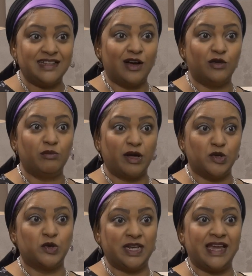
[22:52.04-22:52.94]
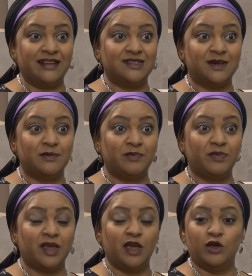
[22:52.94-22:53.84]
down by your Creator.
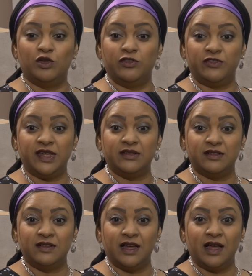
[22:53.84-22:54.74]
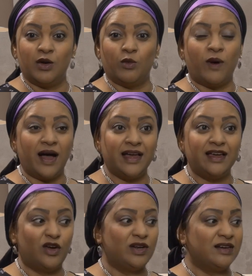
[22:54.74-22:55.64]
You feel,
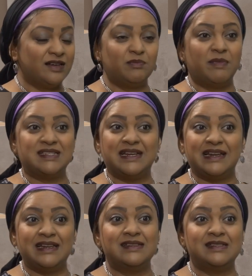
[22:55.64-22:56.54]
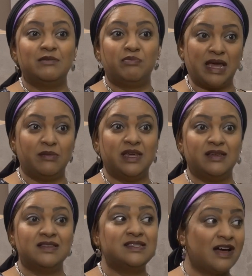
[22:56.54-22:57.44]
why on earth must an innocent
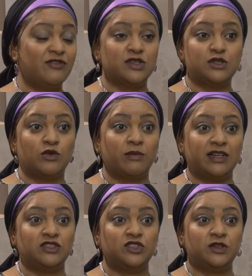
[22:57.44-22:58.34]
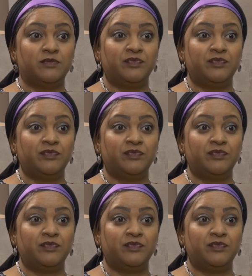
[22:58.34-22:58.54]
baby suffer so much?